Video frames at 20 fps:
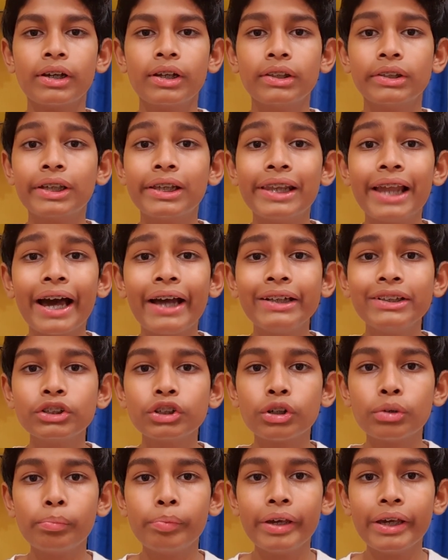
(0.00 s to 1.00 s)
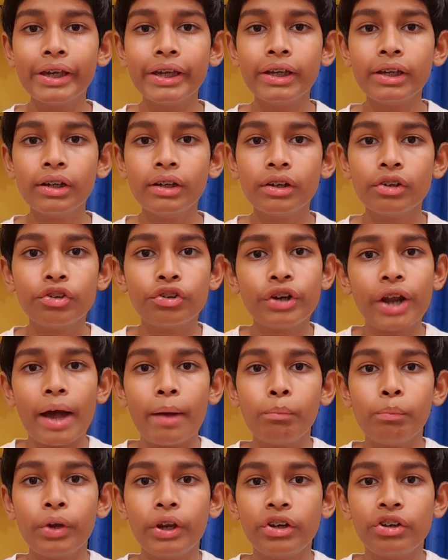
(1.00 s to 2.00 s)
The lines could be
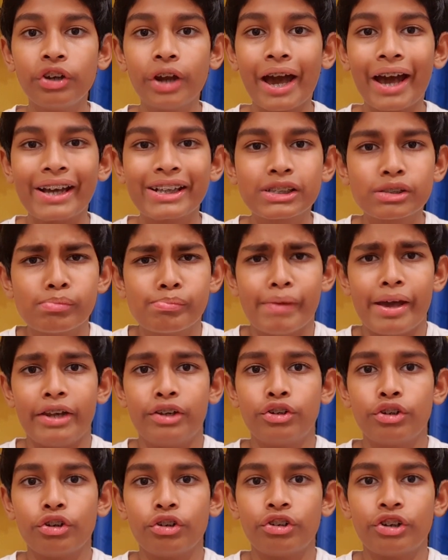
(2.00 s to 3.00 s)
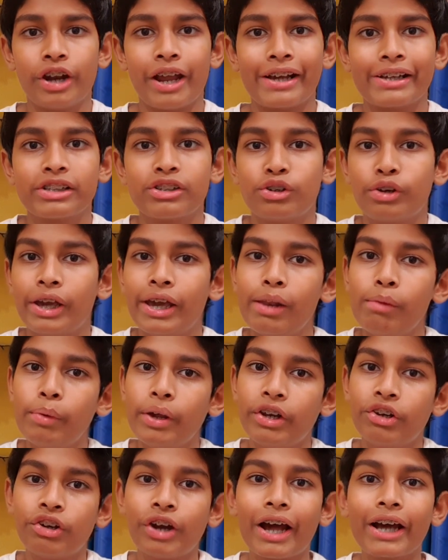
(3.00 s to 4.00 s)
tramway tracks, metro tracks,
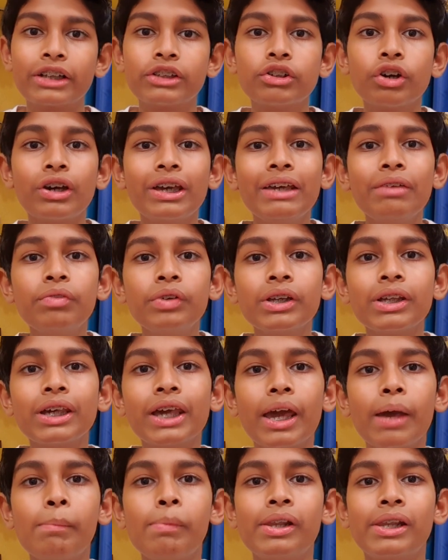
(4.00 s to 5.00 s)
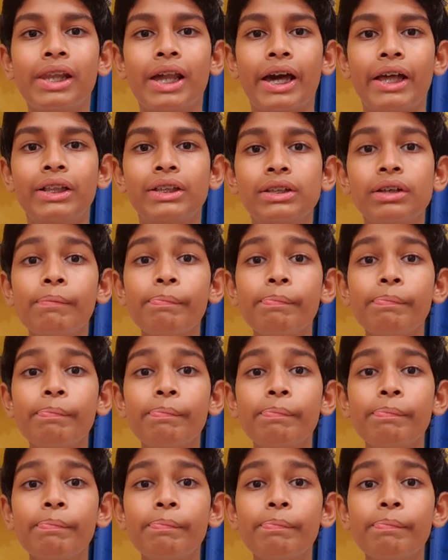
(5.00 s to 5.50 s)
railway tracks, or even cable lines.